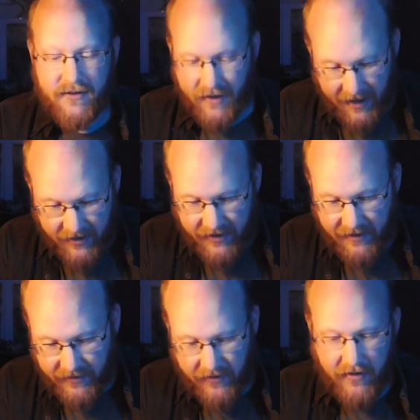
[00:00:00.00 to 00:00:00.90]

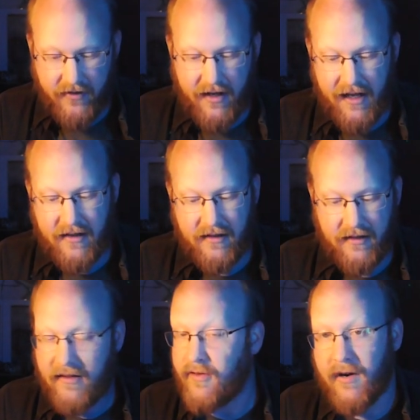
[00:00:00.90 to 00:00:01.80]
strategy insert,
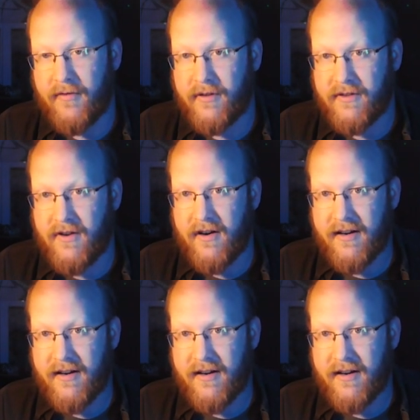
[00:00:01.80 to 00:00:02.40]
and the reference